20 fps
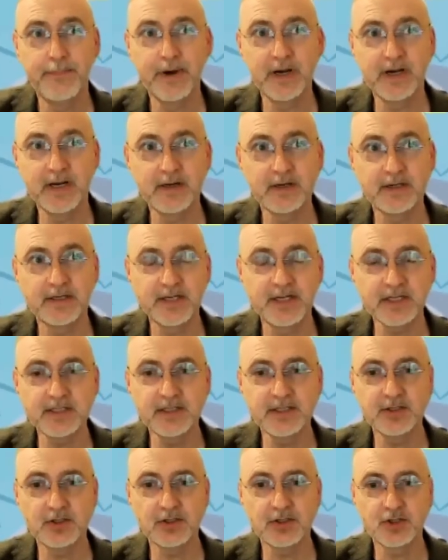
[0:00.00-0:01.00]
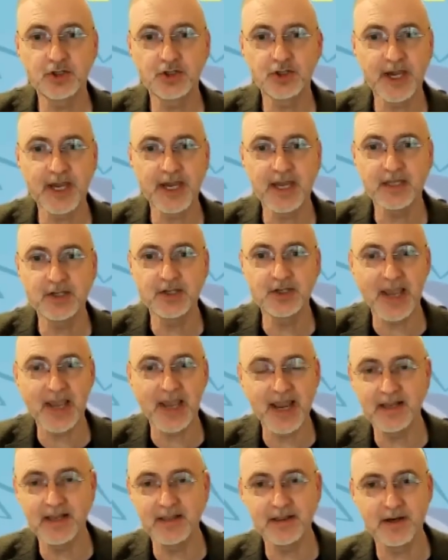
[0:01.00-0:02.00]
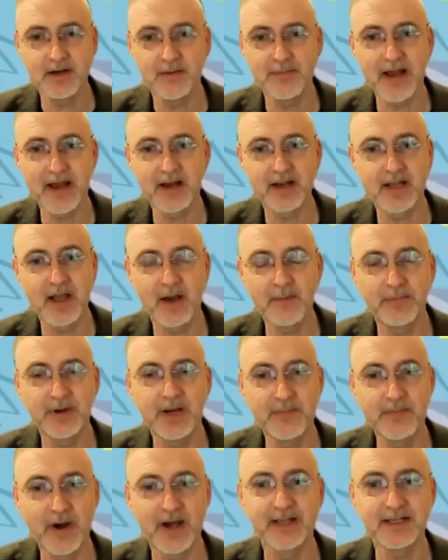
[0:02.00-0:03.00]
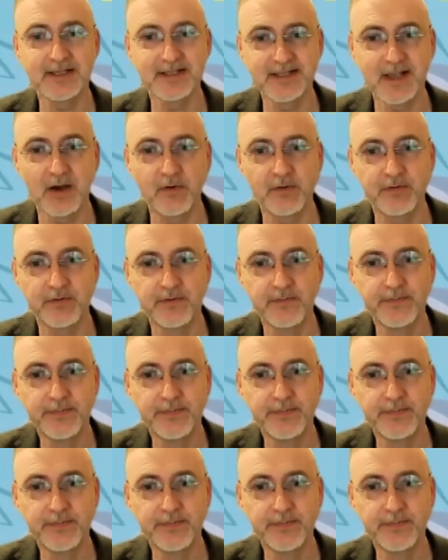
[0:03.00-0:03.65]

But it doesn't change anything about a company by itself.